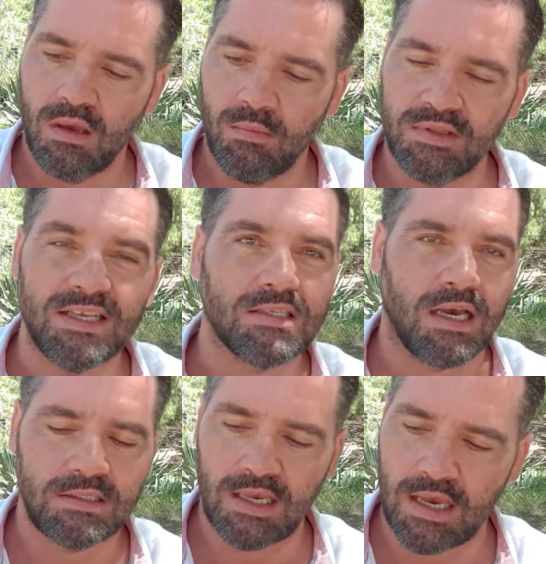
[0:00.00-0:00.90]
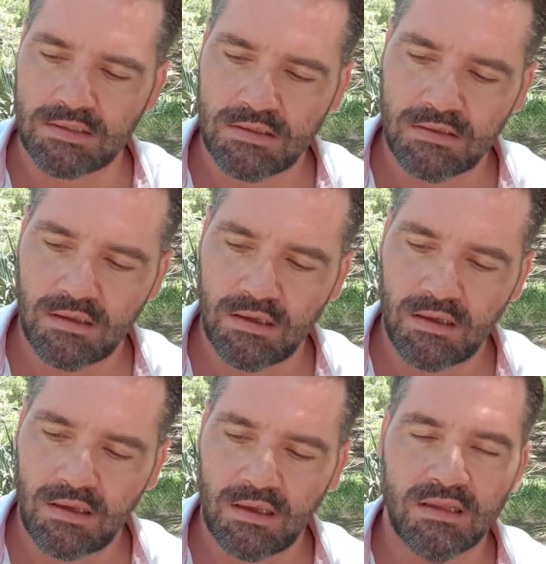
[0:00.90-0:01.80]
But this guy says,
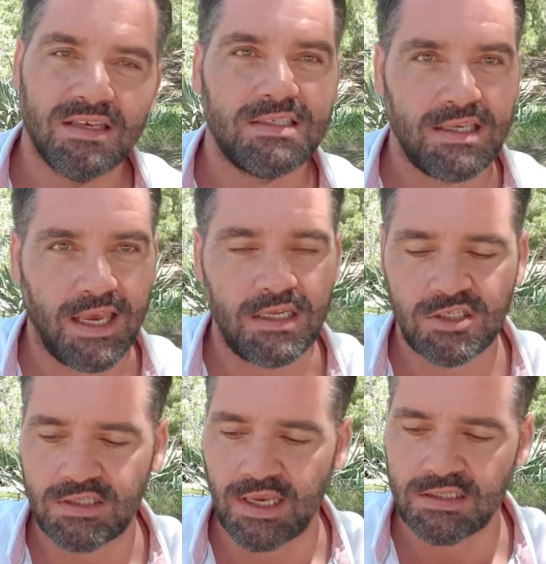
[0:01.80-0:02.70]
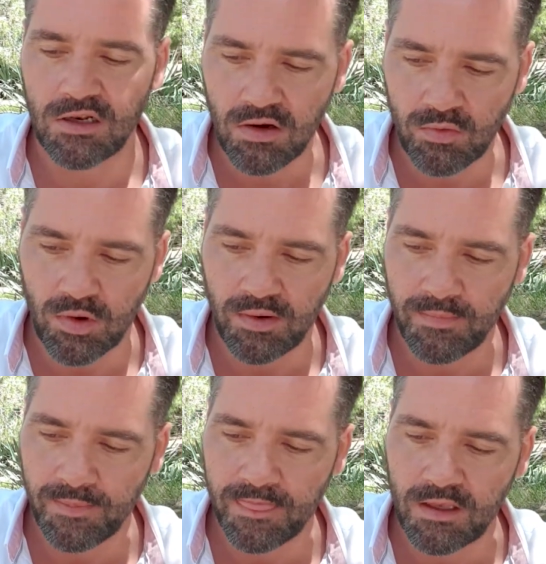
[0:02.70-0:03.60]
the sage stays low,
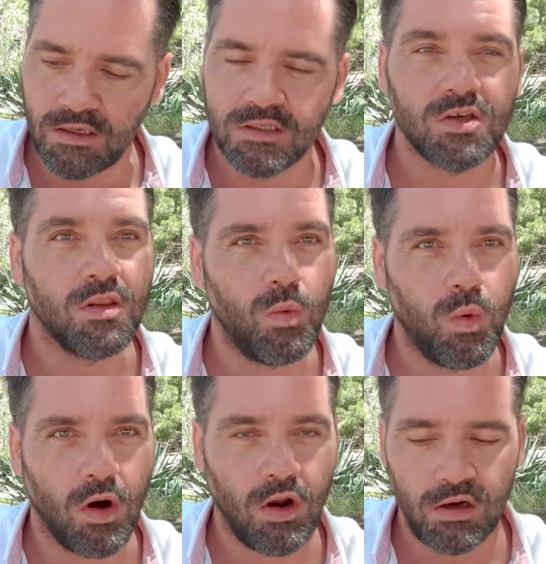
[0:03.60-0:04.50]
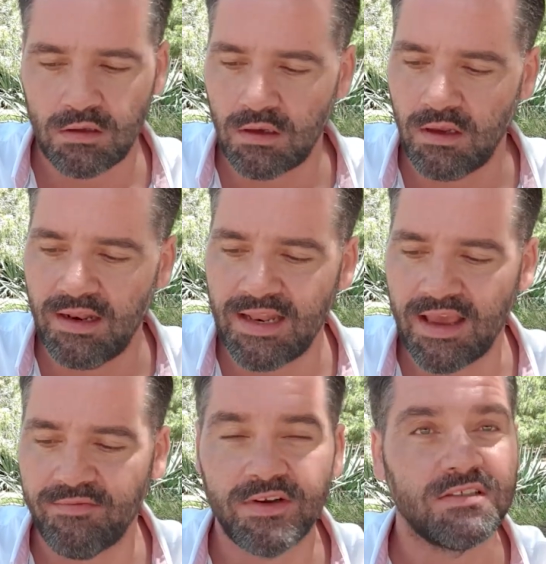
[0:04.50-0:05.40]
so the world
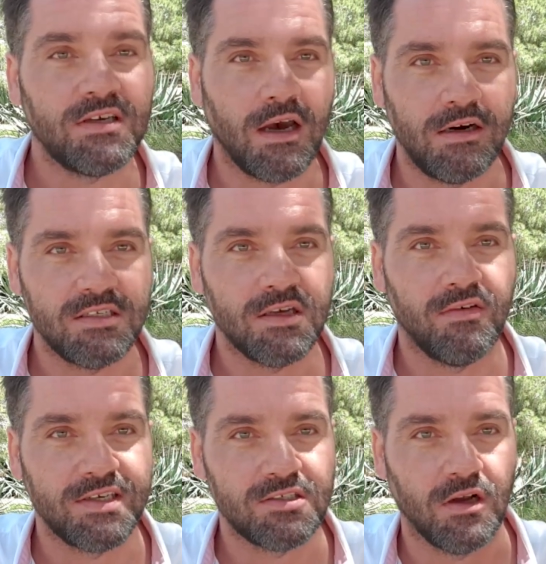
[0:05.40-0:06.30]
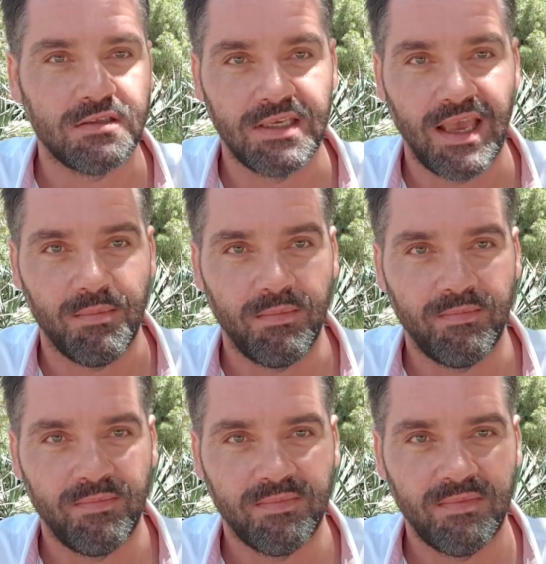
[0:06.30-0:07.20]
never tires of exalting him.
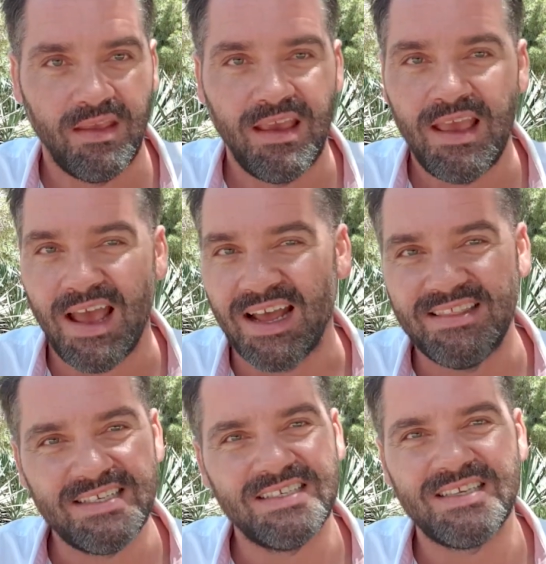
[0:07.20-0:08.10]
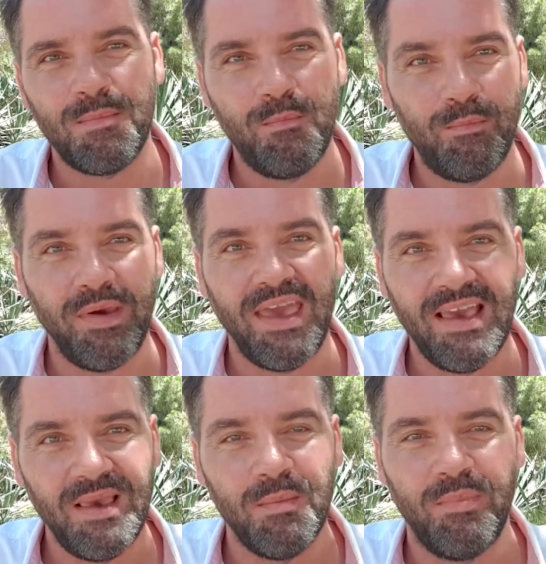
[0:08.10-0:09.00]
And this is a
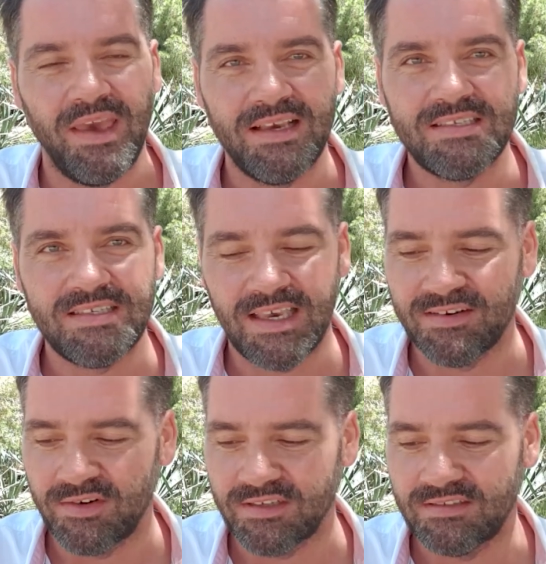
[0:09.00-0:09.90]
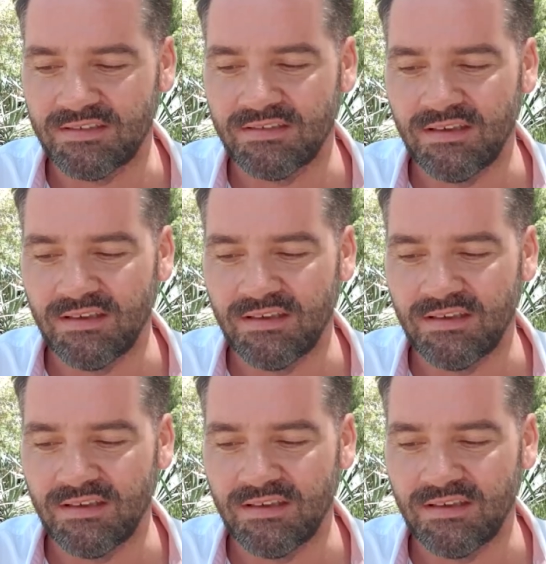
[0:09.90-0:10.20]
big secret.